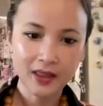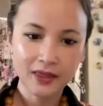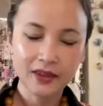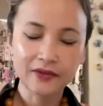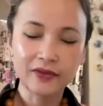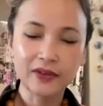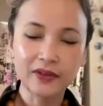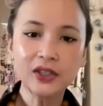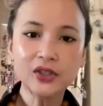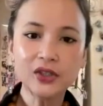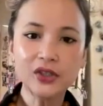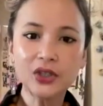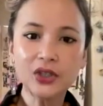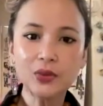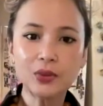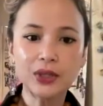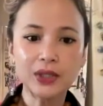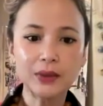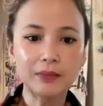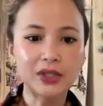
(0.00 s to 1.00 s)
The villagers
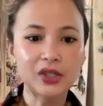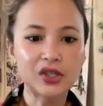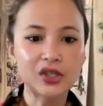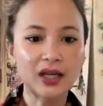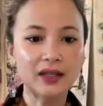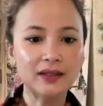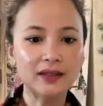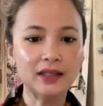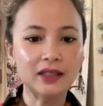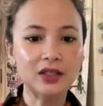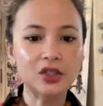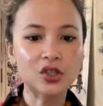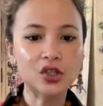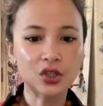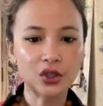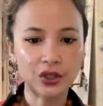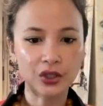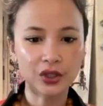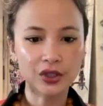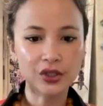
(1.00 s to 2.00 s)
with the majestic
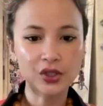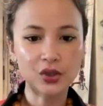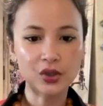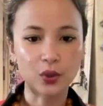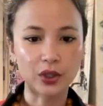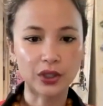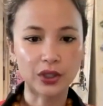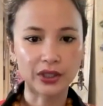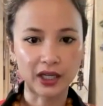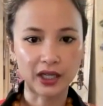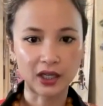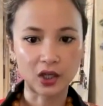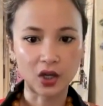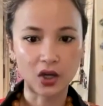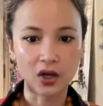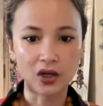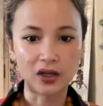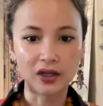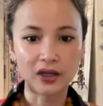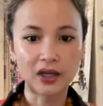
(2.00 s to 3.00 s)
church were
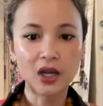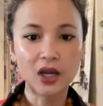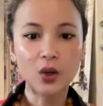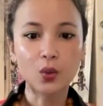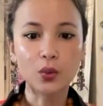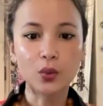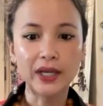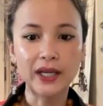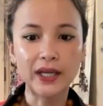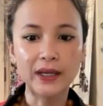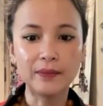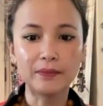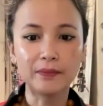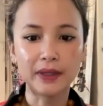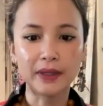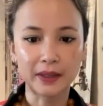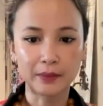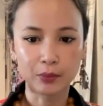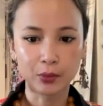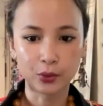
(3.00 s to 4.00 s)
Darlong, we
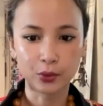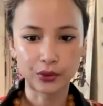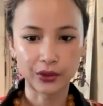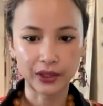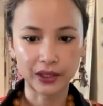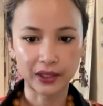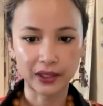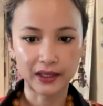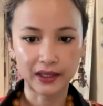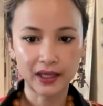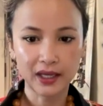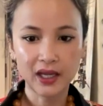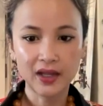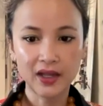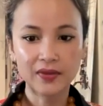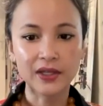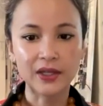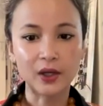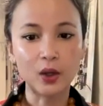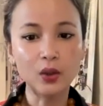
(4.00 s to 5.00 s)
Manipuri.
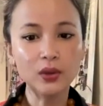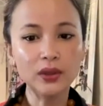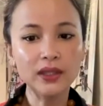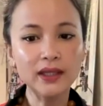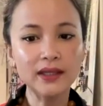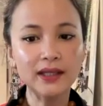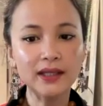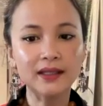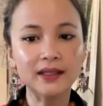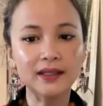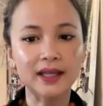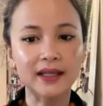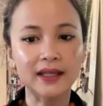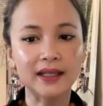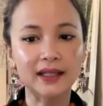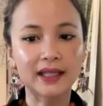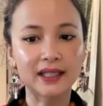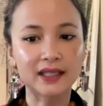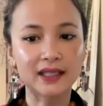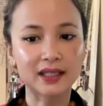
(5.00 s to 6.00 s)
The only thing that
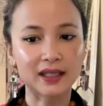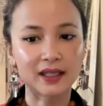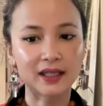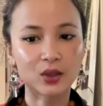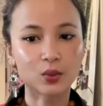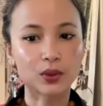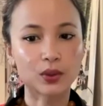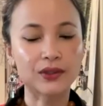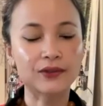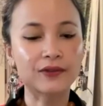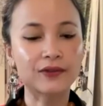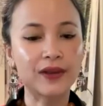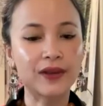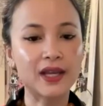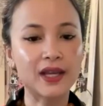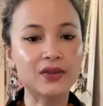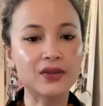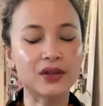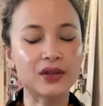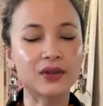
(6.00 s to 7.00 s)
linked us was
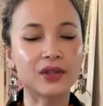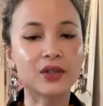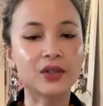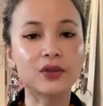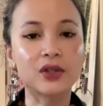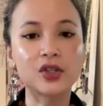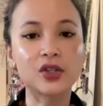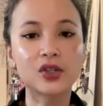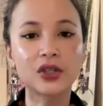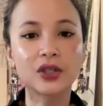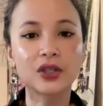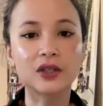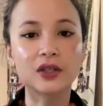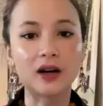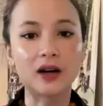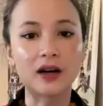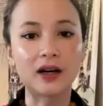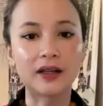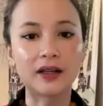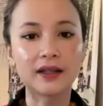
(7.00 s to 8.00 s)
faith in the Christian
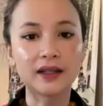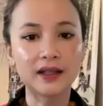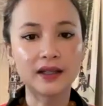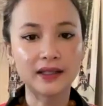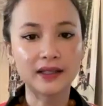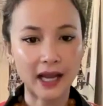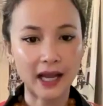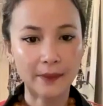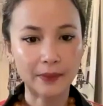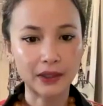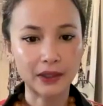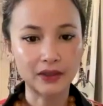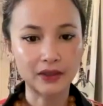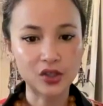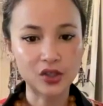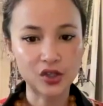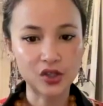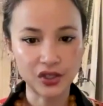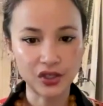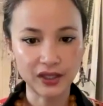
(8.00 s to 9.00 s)
God, capital
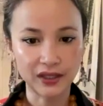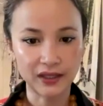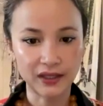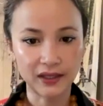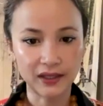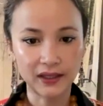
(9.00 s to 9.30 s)
G.